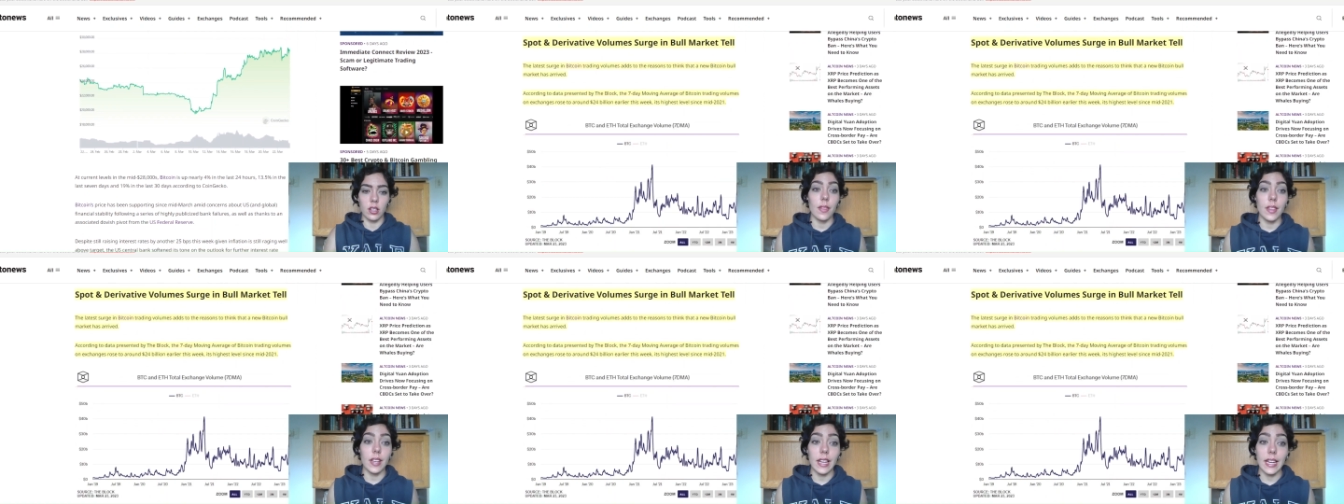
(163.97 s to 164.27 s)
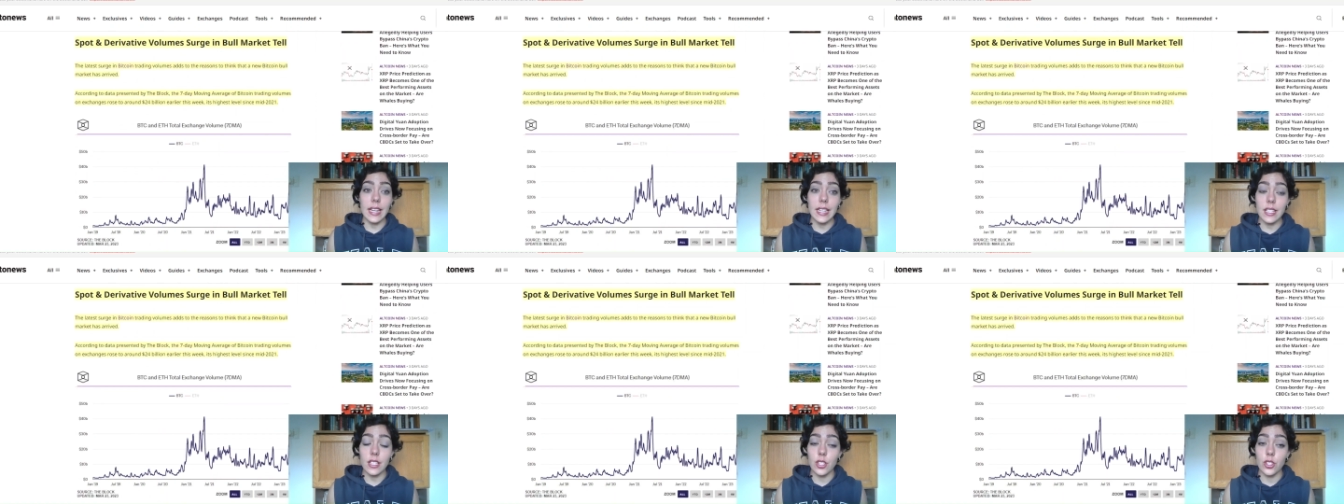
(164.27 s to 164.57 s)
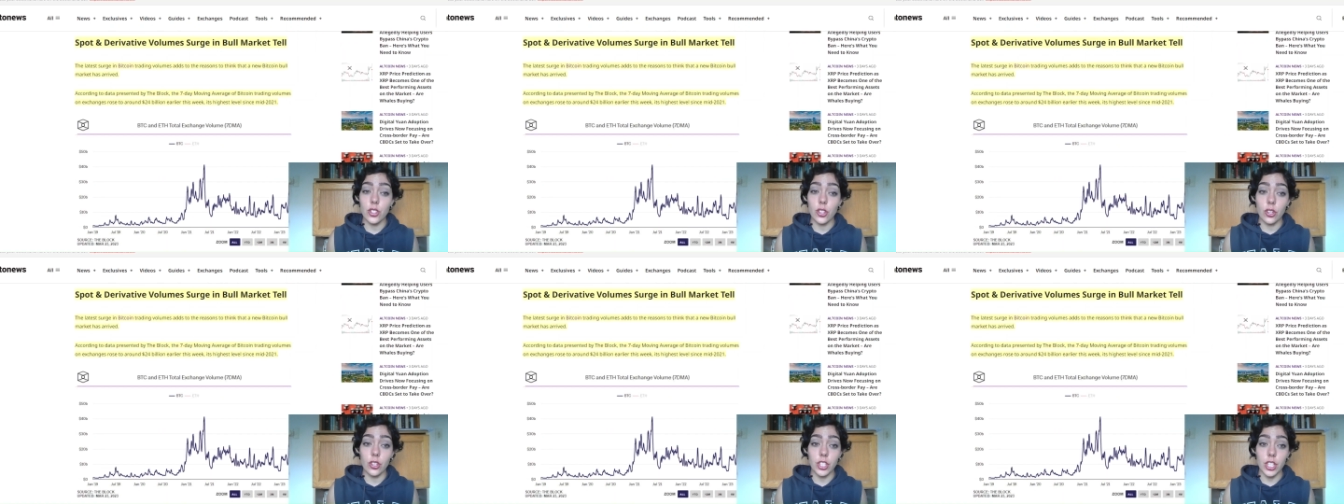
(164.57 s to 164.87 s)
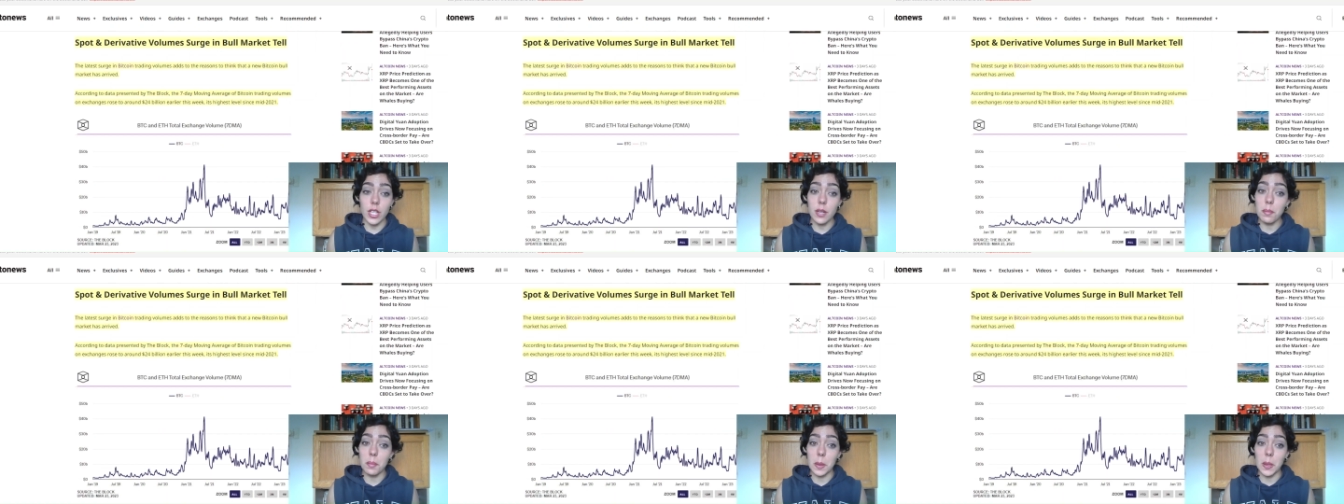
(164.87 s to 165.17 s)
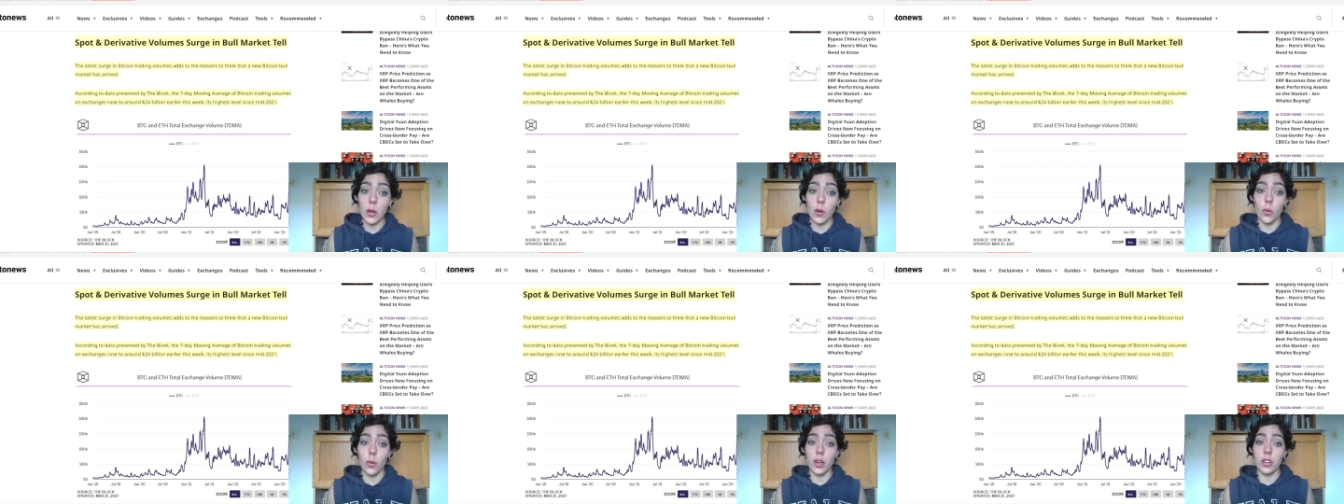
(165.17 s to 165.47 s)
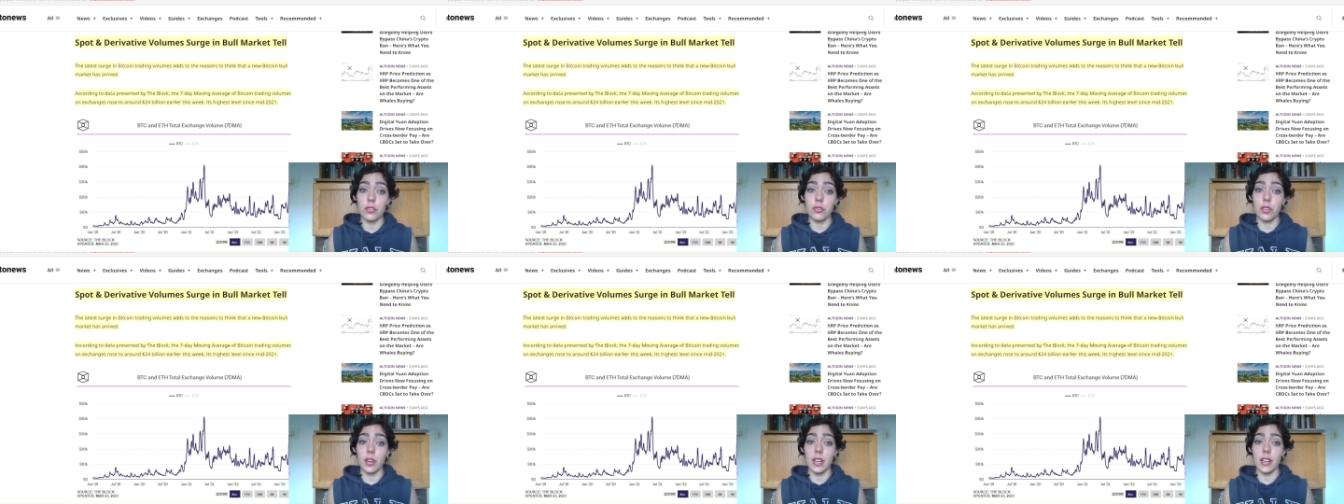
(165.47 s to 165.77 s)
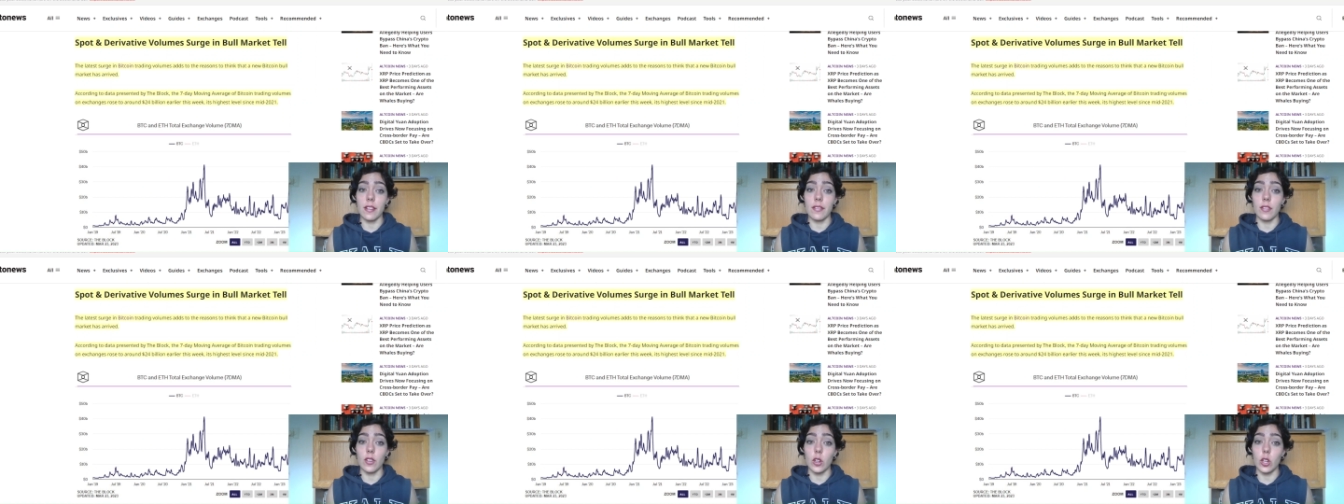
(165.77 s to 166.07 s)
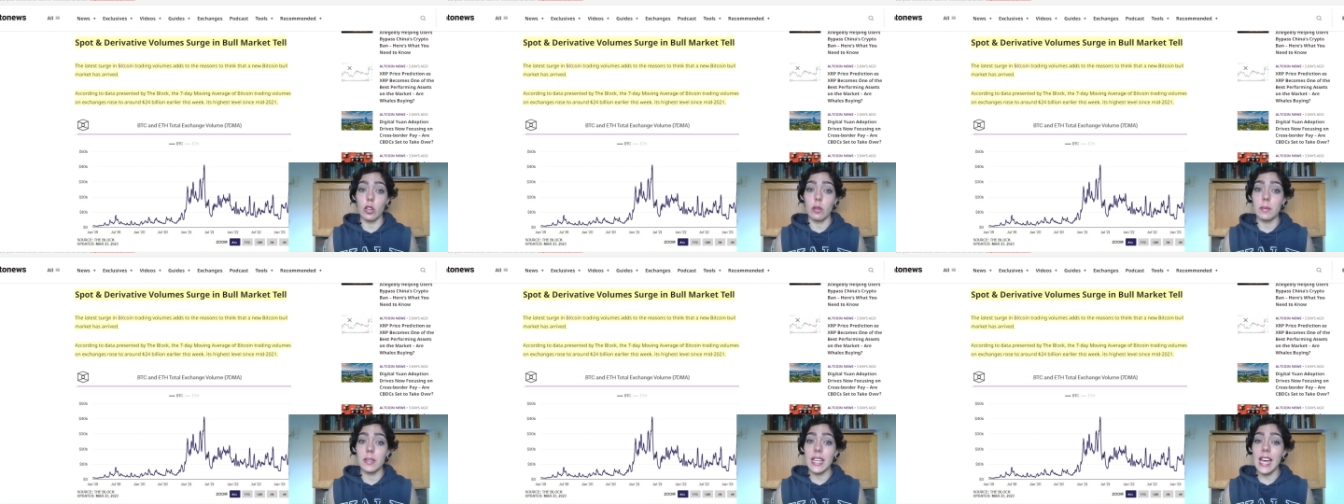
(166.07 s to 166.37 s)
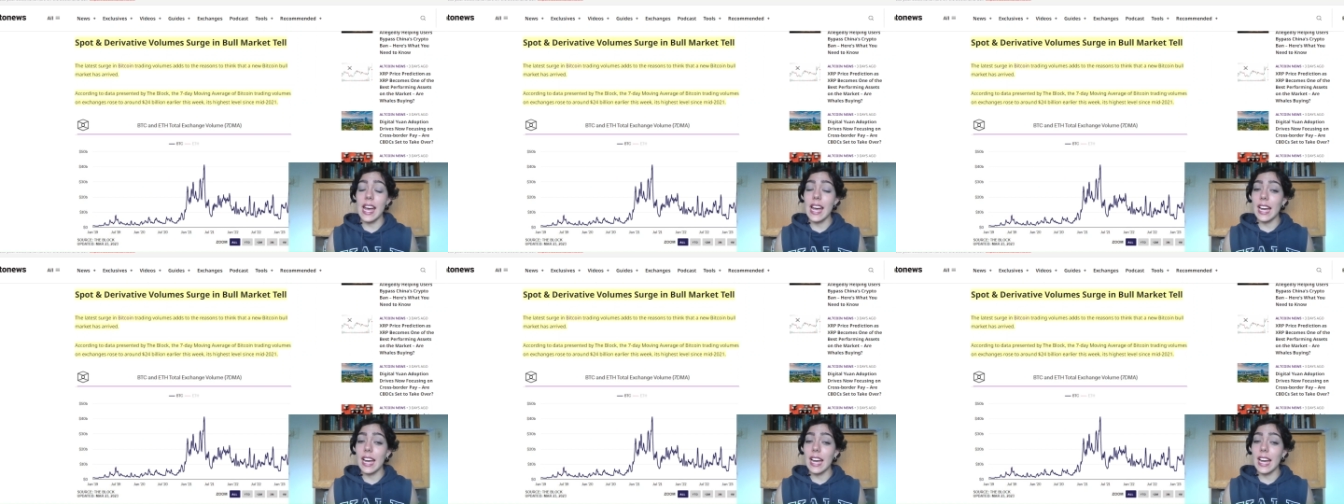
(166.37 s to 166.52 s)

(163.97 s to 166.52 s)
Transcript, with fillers: The latest surge in Bitcoin trading volumes